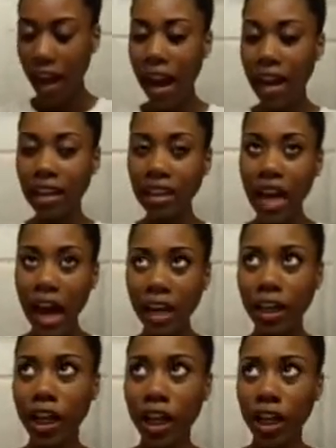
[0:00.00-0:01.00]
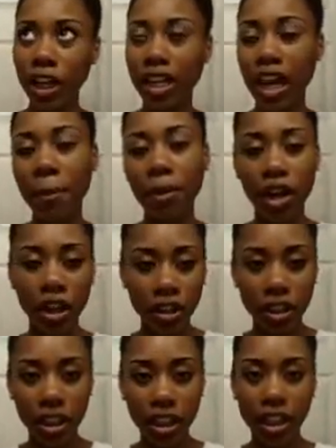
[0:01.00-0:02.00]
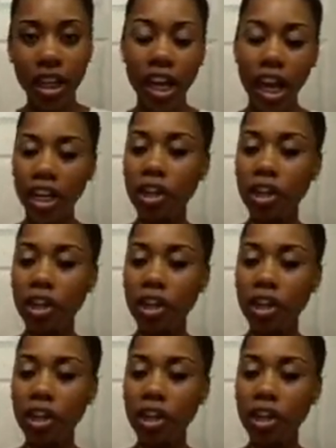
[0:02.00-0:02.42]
I got a lighter and I burned it.